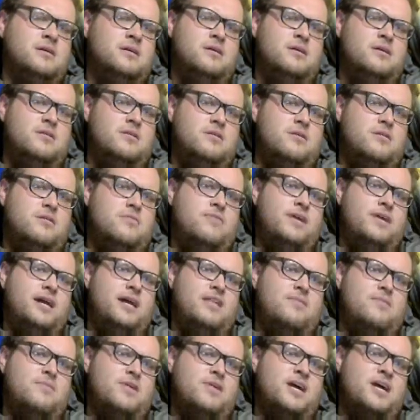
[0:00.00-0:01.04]
So if you
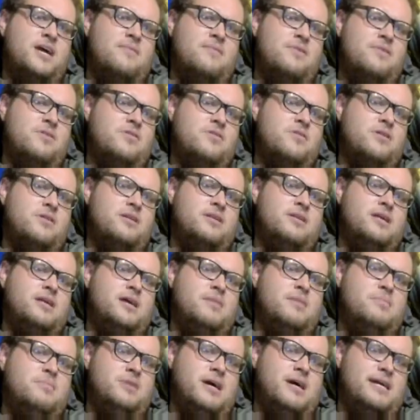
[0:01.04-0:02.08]
got some time this
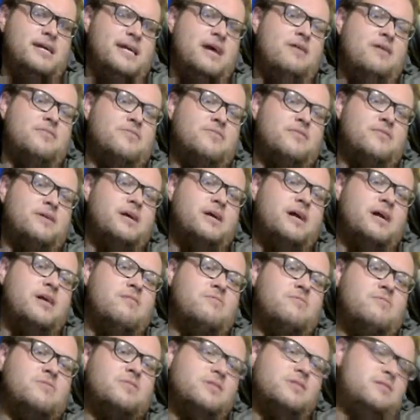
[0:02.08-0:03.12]
Sunday, block out three
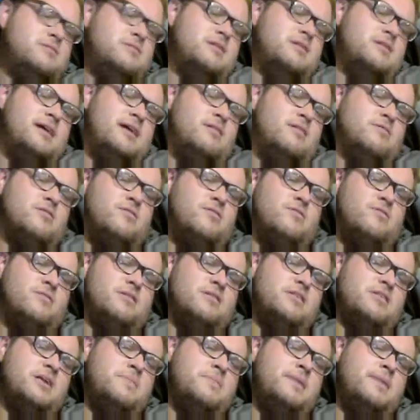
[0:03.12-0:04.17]
hours, sit down, turn
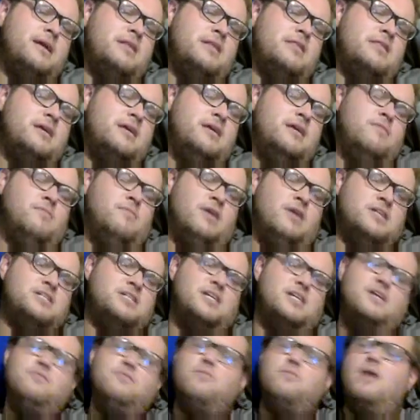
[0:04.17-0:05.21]
on TBT, and watch
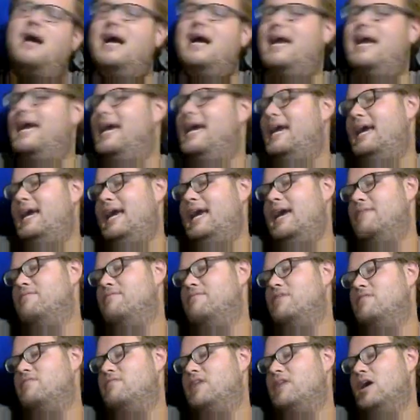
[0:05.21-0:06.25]
the
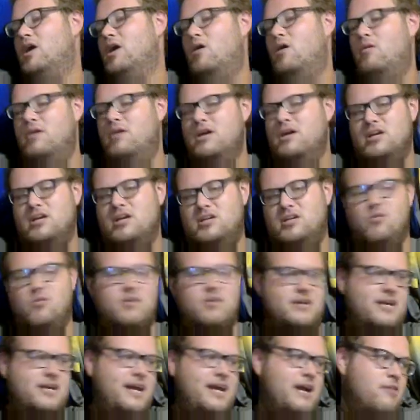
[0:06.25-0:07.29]
YAFFL
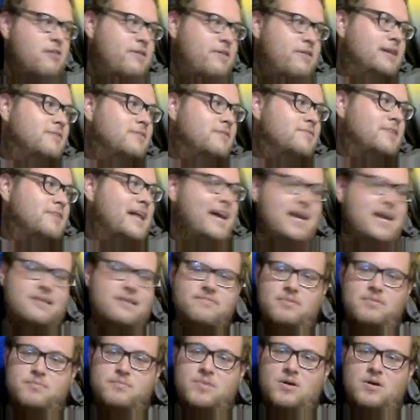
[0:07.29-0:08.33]
York Area Flag
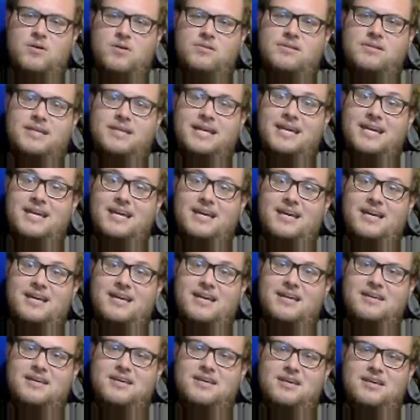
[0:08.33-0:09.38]
Football League
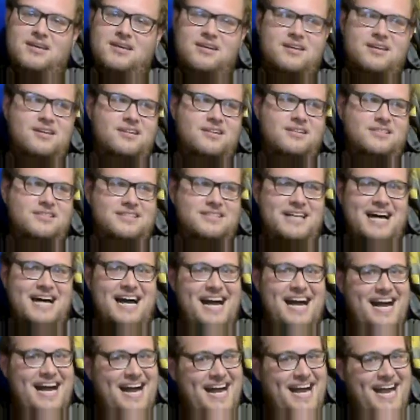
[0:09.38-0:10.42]

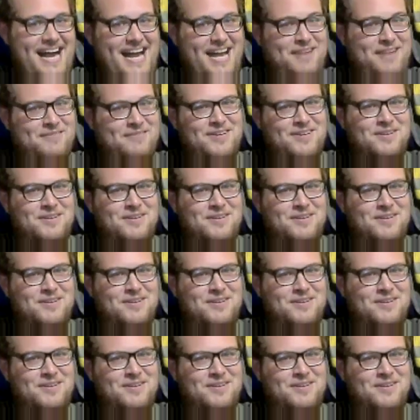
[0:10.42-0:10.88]
live.